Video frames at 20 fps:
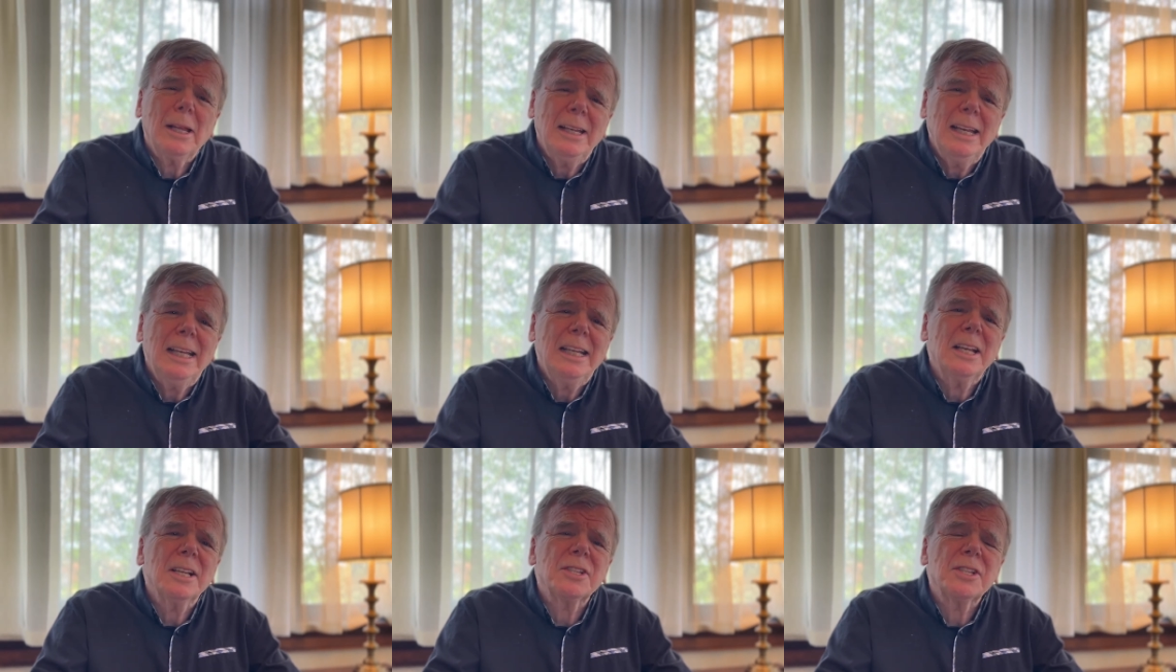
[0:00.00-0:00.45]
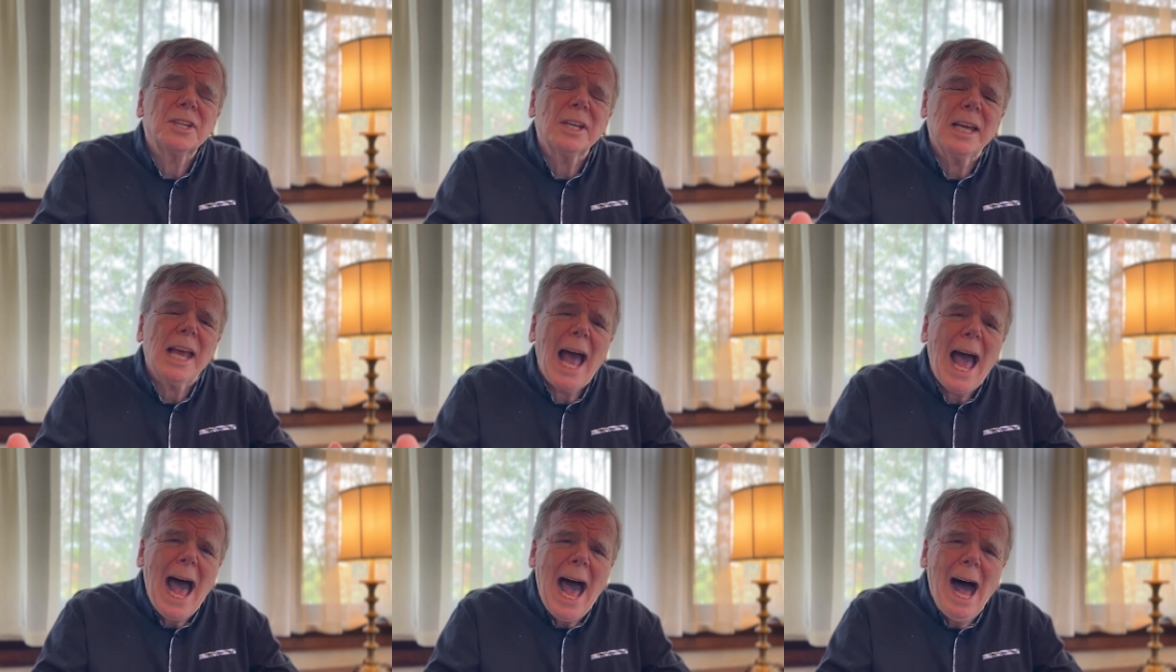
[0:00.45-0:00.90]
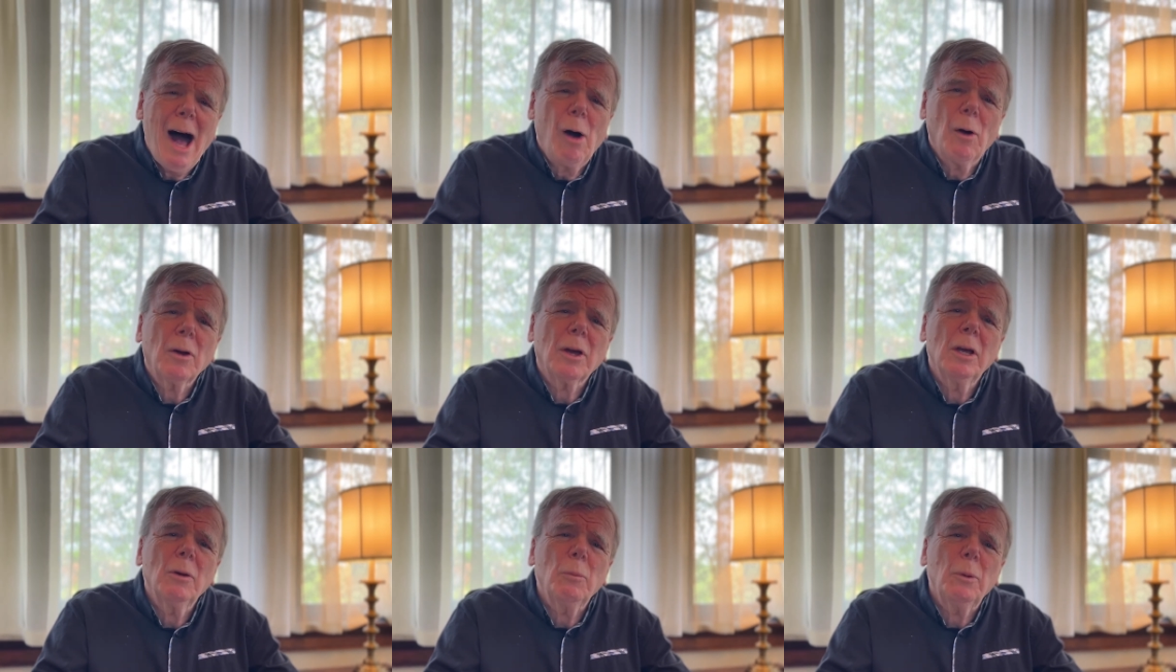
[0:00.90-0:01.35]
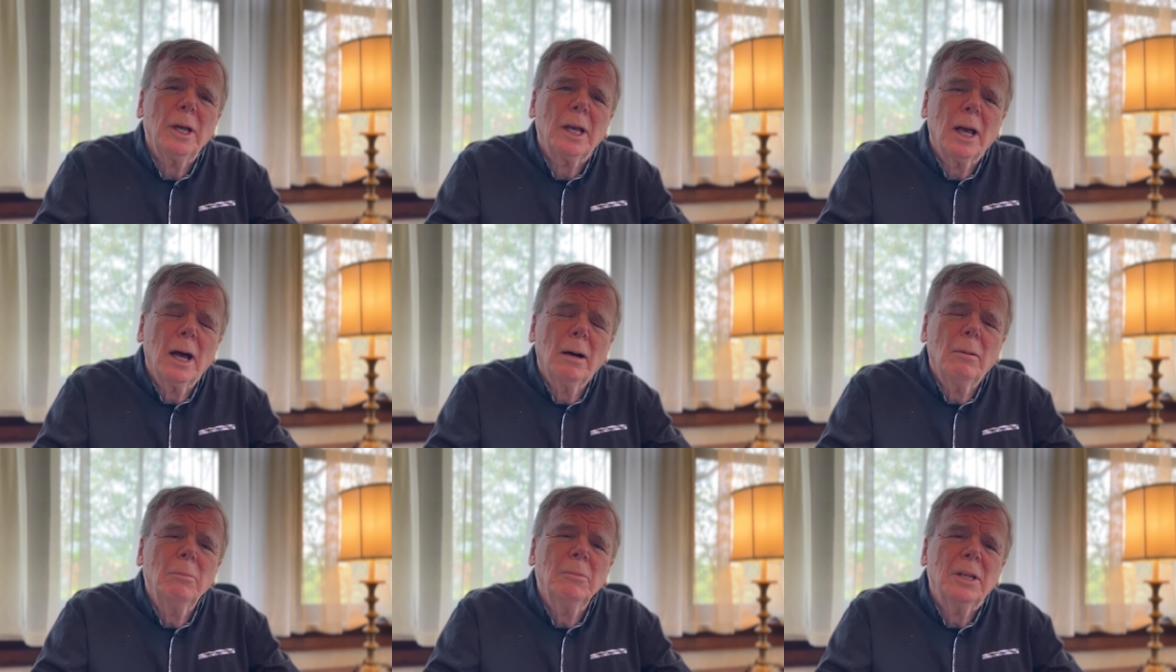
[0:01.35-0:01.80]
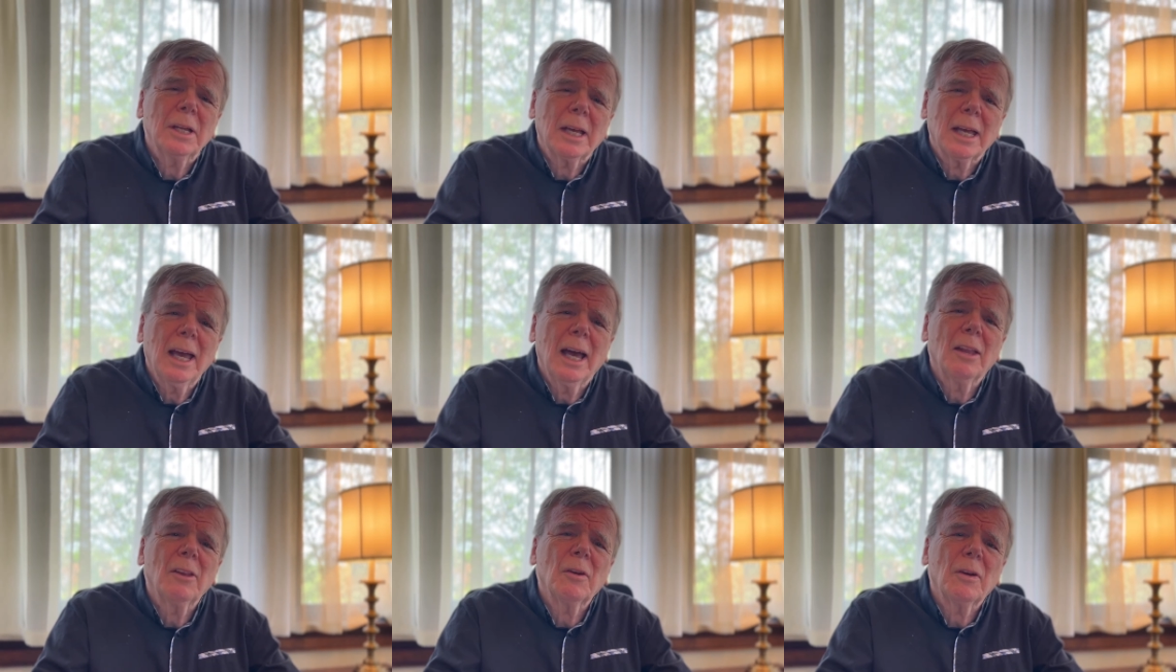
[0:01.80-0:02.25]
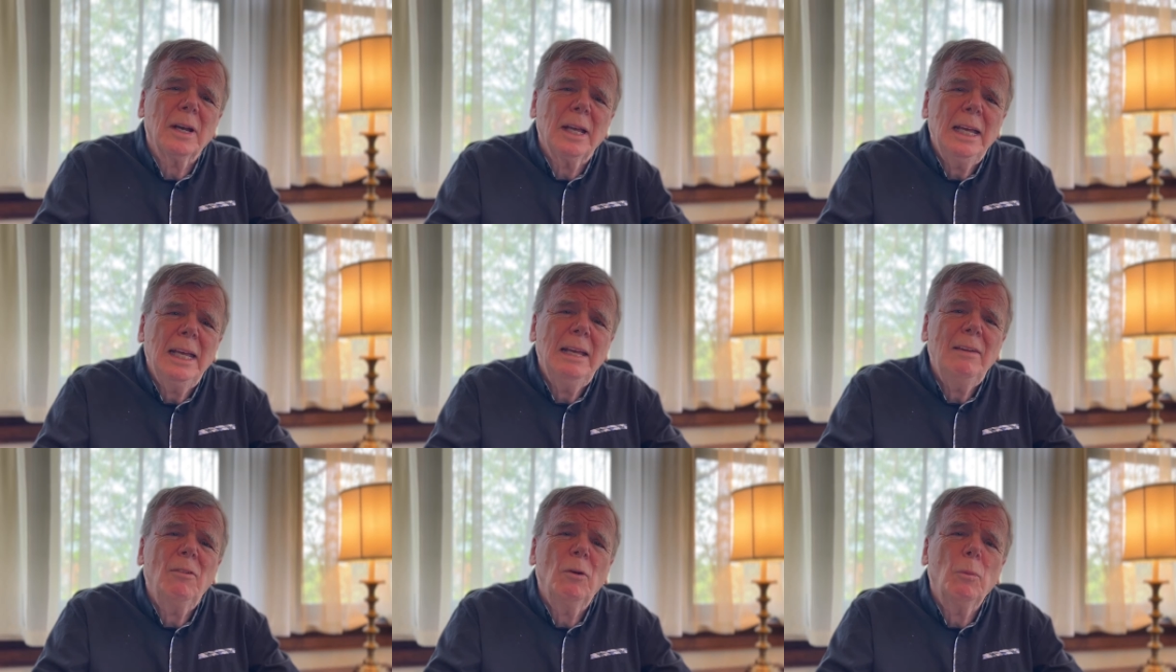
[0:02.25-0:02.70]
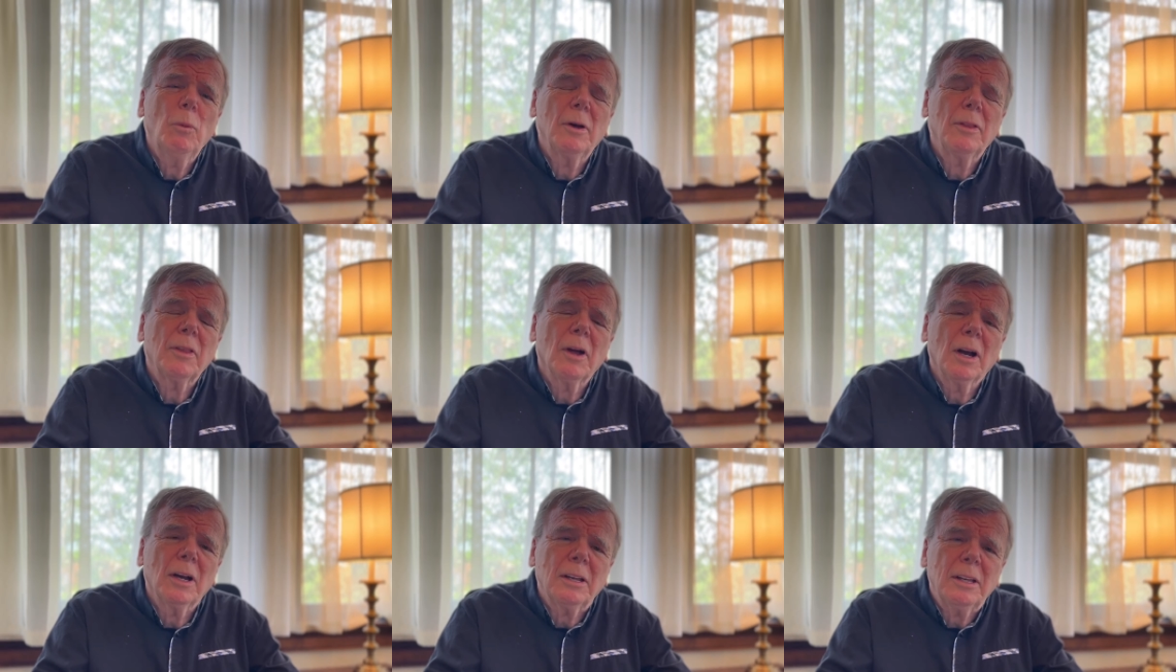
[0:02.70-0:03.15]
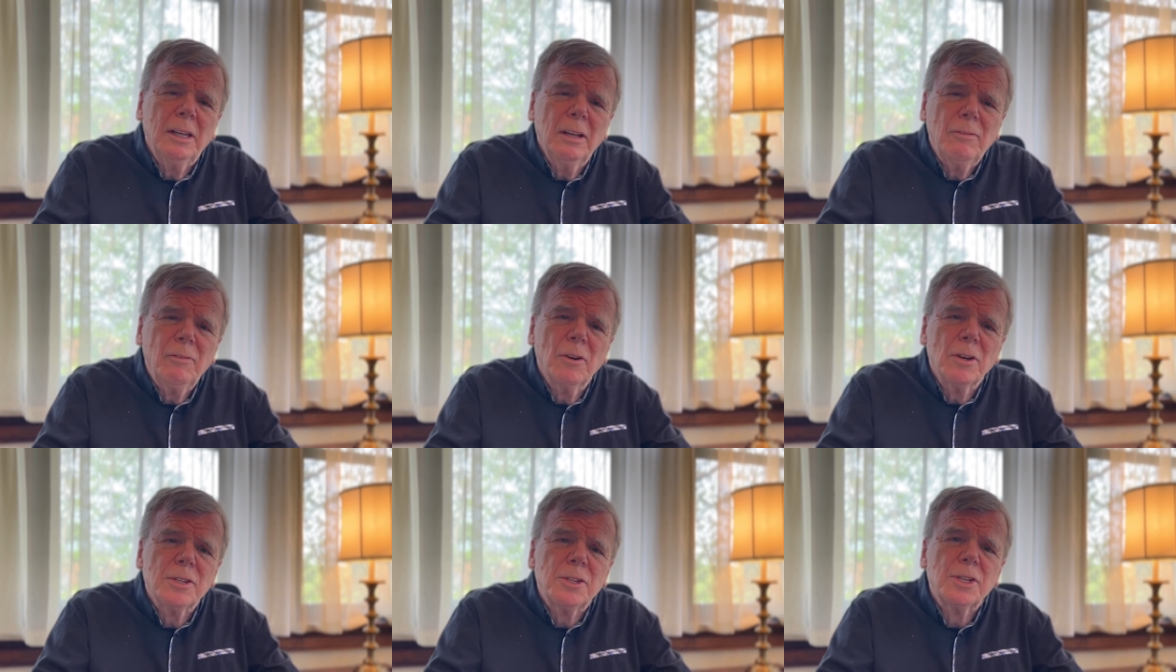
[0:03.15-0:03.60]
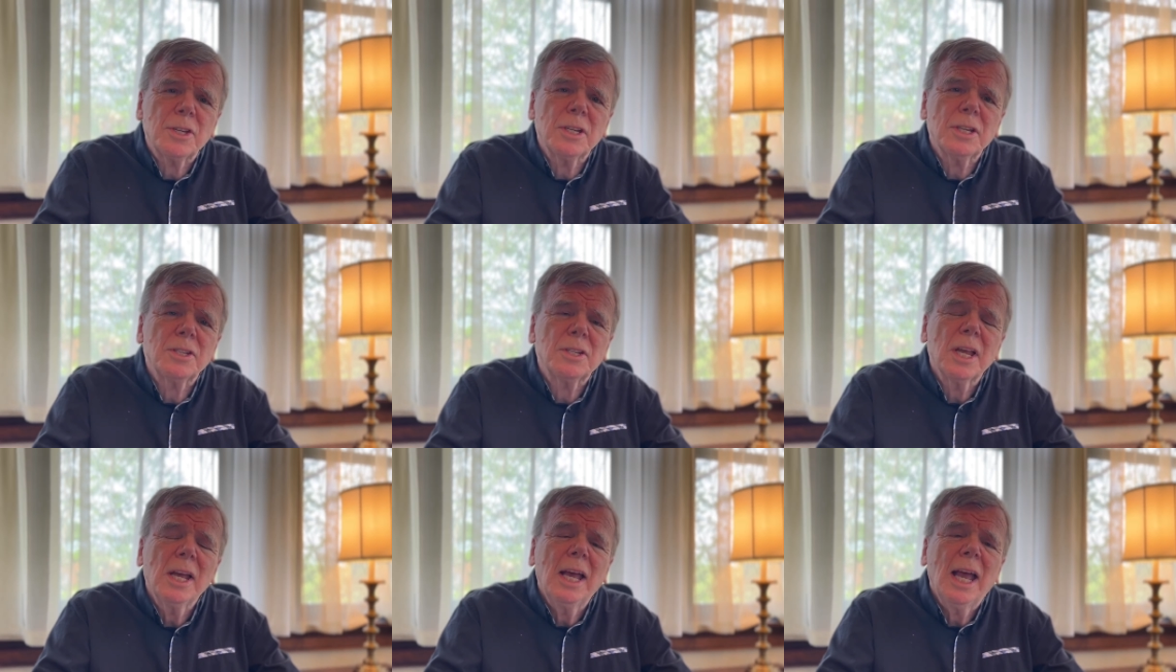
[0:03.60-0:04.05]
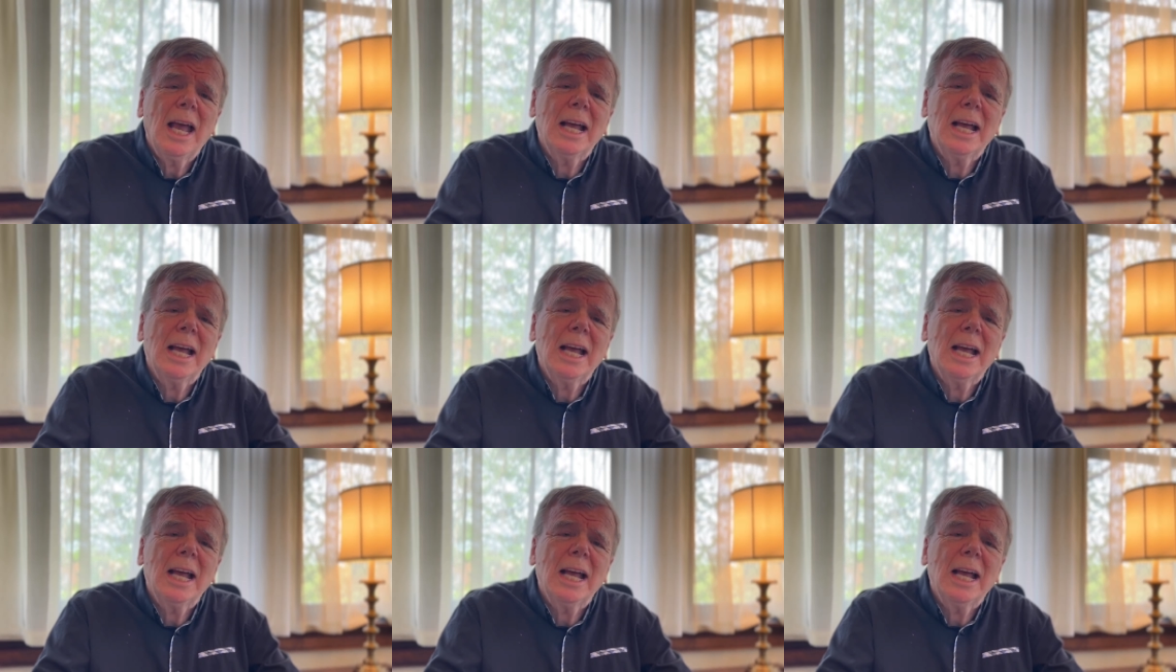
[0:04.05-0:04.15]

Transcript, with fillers: need to see how can we come together even with our differences